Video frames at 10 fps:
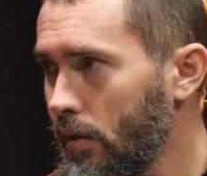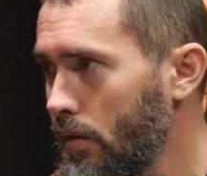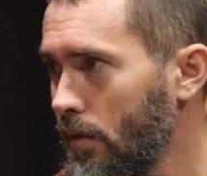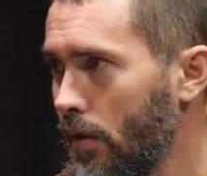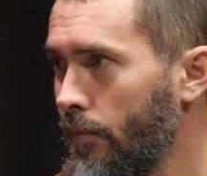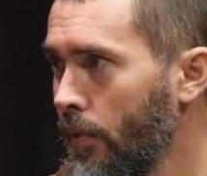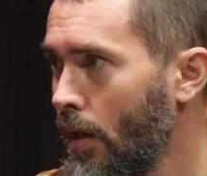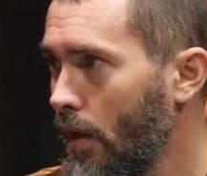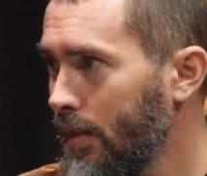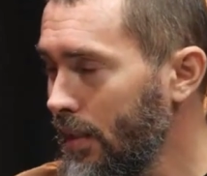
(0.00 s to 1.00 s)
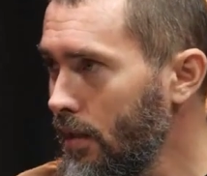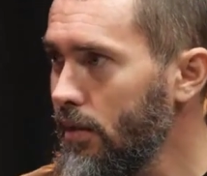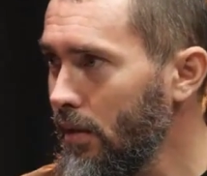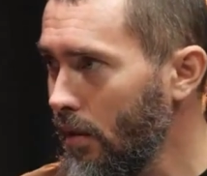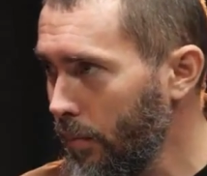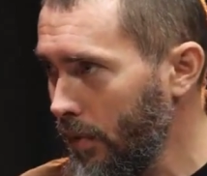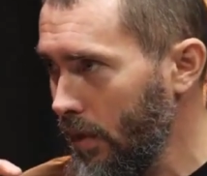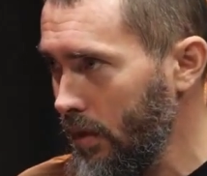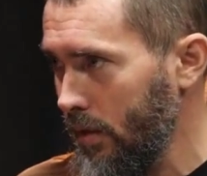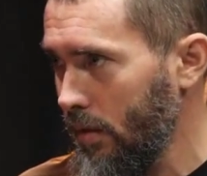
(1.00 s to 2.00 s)
accordingly, an economy appears
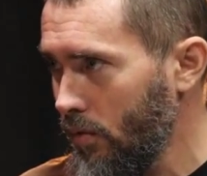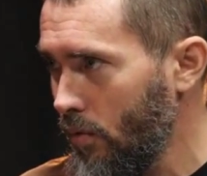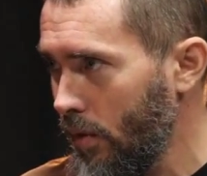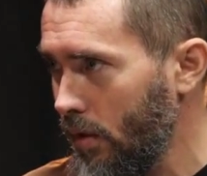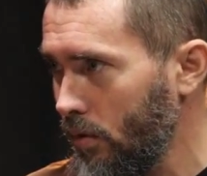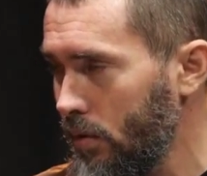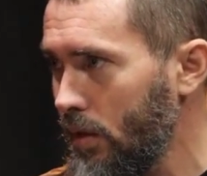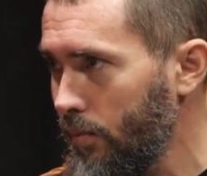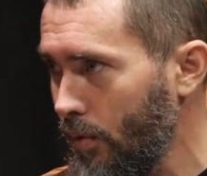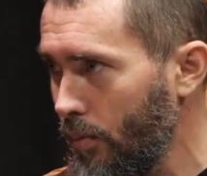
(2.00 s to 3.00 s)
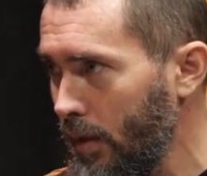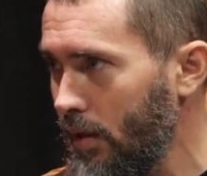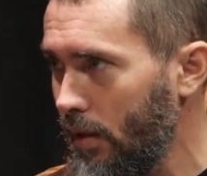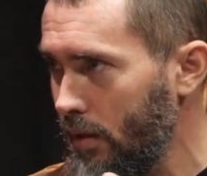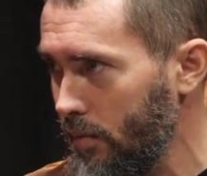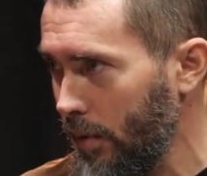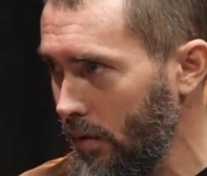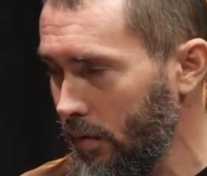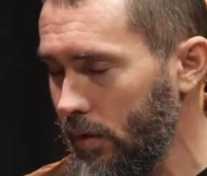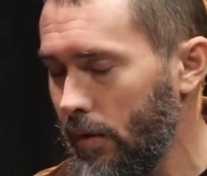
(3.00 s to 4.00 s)
behind the listing, that is, there are
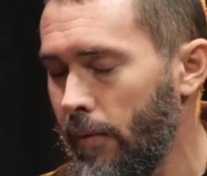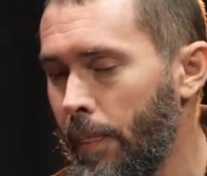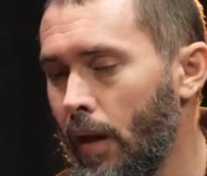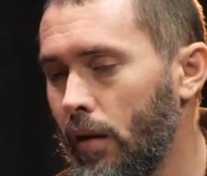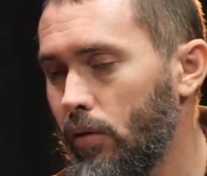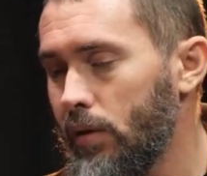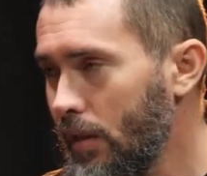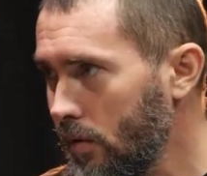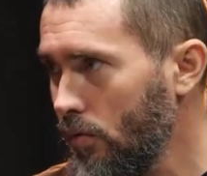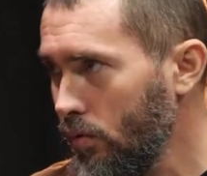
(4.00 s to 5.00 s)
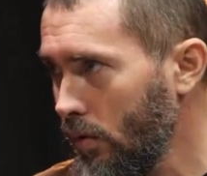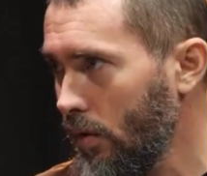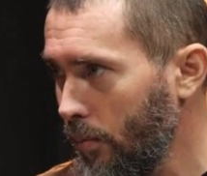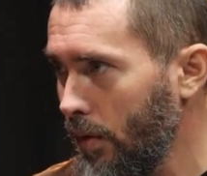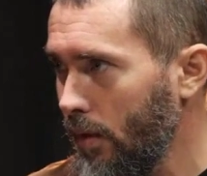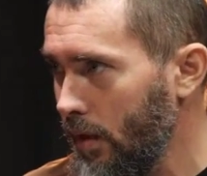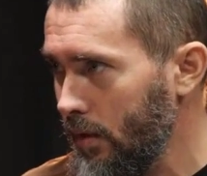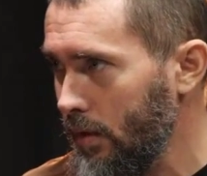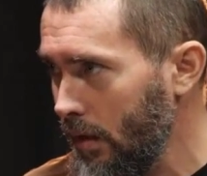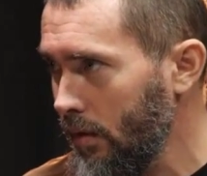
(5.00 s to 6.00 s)
buyers, there are sellers. That is,
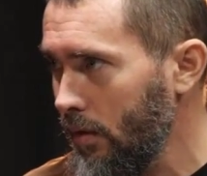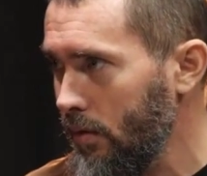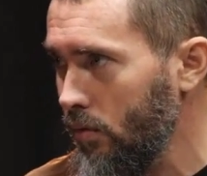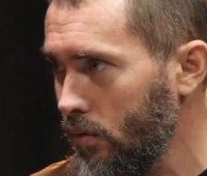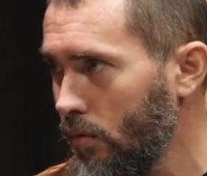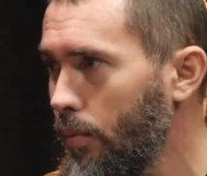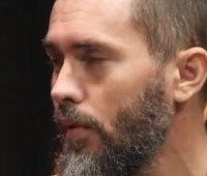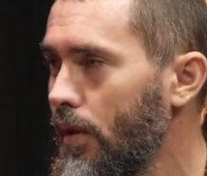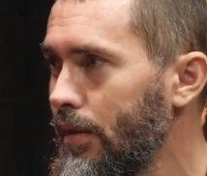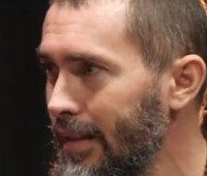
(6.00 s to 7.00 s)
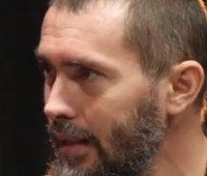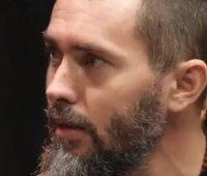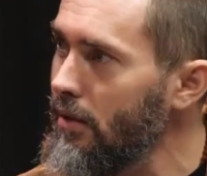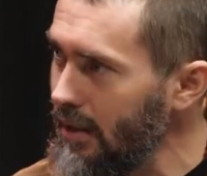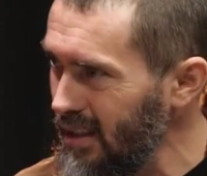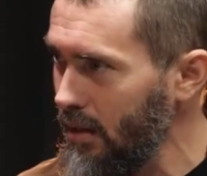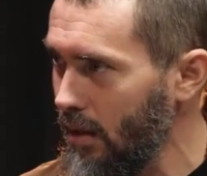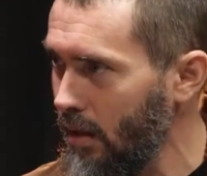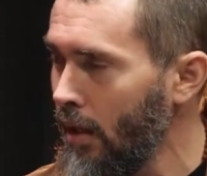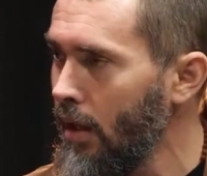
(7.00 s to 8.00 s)
if a token has value, that is,
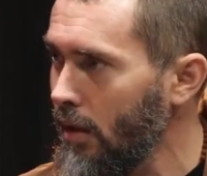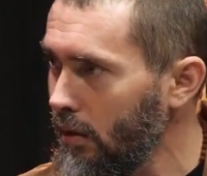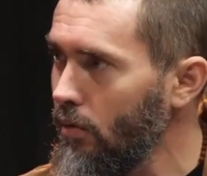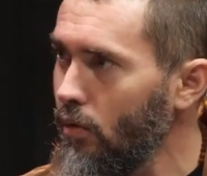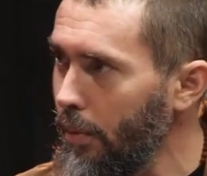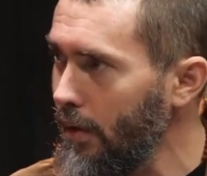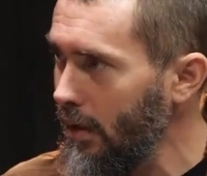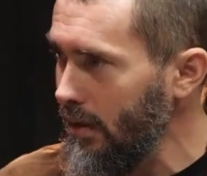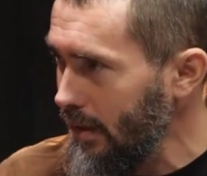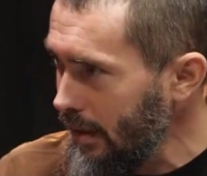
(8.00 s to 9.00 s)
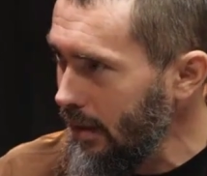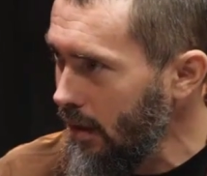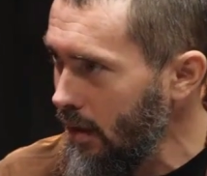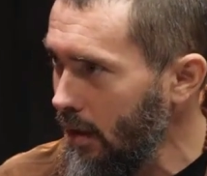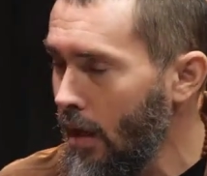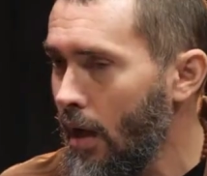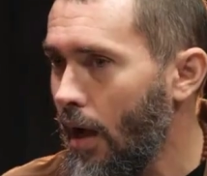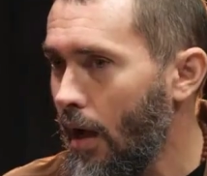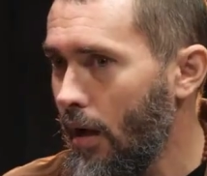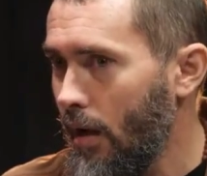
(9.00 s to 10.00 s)
it has value and price. When it has a
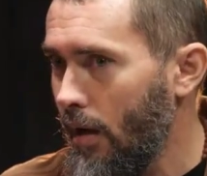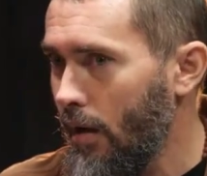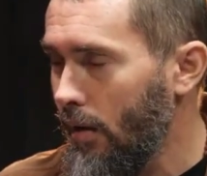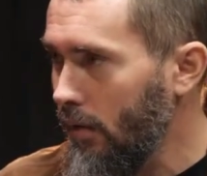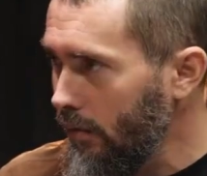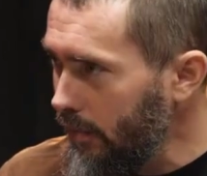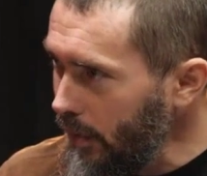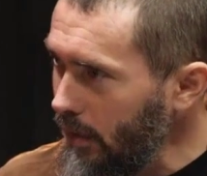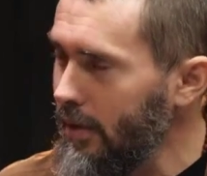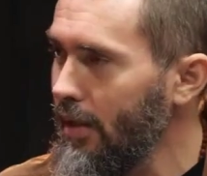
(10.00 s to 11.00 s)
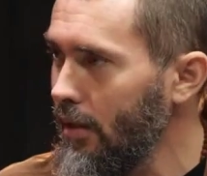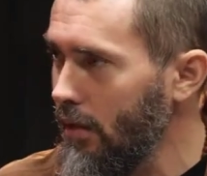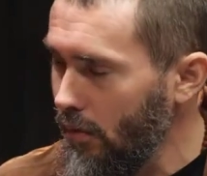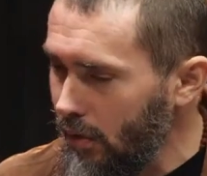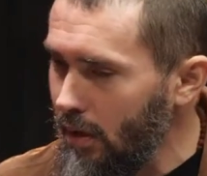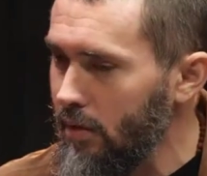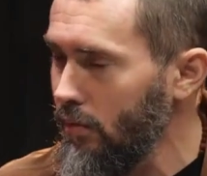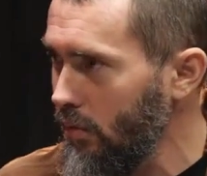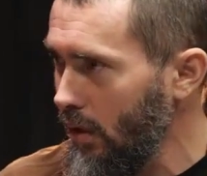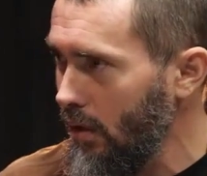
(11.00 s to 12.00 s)
price, and there is an internal economy in the